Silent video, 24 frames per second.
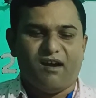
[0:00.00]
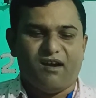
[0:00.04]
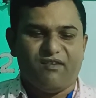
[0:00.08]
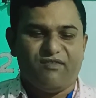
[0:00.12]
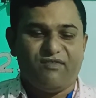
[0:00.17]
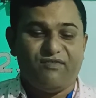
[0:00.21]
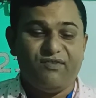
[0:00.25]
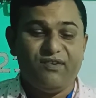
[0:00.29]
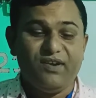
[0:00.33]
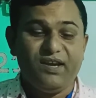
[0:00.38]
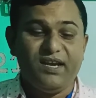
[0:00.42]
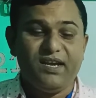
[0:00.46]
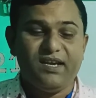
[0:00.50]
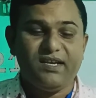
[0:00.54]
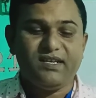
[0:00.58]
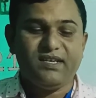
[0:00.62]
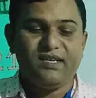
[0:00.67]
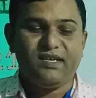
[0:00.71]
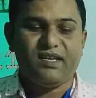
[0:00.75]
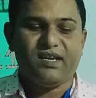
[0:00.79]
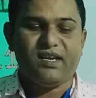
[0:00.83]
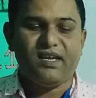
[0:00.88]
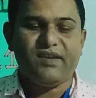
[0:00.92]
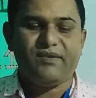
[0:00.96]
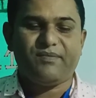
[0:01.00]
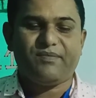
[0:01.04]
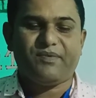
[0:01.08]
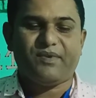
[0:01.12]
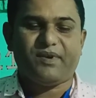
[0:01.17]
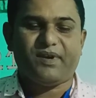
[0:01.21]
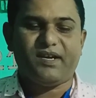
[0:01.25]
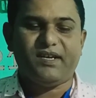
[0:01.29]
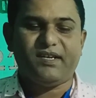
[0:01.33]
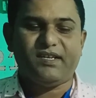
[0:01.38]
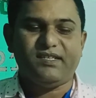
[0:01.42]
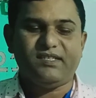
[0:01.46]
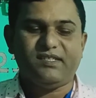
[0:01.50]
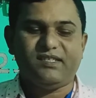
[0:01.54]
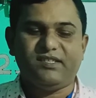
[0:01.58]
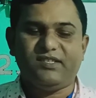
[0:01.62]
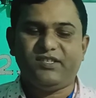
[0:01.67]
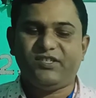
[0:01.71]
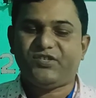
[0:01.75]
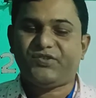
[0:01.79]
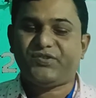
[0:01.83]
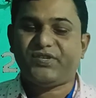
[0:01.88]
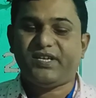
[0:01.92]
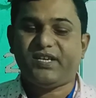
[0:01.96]
fail in life and it
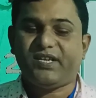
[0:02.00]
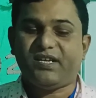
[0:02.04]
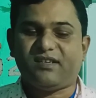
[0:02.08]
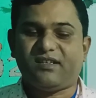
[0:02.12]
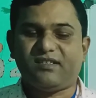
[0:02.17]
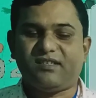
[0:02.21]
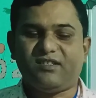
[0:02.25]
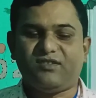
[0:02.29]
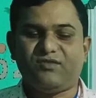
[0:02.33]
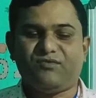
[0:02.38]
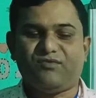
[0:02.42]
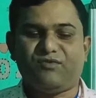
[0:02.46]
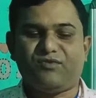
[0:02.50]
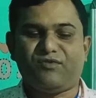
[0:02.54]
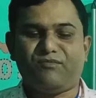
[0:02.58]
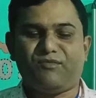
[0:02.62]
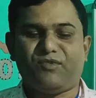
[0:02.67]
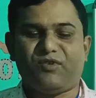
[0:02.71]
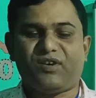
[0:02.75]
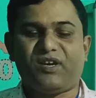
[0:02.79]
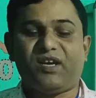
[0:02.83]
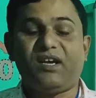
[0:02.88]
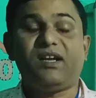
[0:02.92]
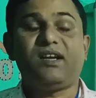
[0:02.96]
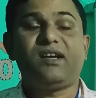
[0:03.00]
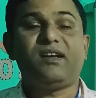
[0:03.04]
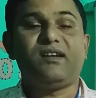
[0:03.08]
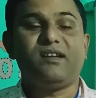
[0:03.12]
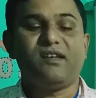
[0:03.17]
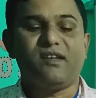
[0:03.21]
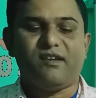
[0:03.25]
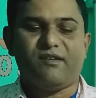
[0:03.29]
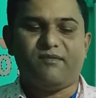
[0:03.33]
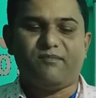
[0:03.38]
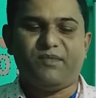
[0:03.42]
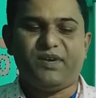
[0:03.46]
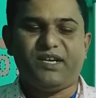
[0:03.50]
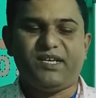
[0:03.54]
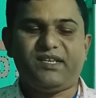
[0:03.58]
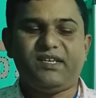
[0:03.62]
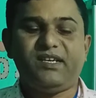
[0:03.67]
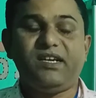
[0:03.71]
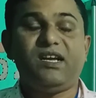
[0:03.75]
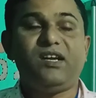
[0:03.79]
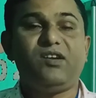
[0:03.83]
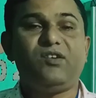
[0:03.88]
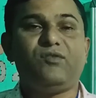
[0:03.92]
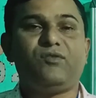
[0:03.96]
restrains his own moral and
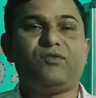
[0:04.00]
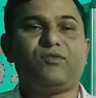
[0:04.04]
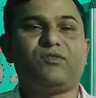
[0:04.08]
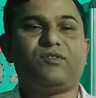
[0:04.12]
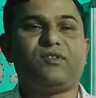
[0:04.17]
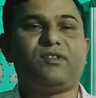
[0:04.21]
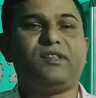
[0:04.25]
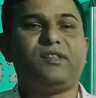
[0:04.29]
material rule.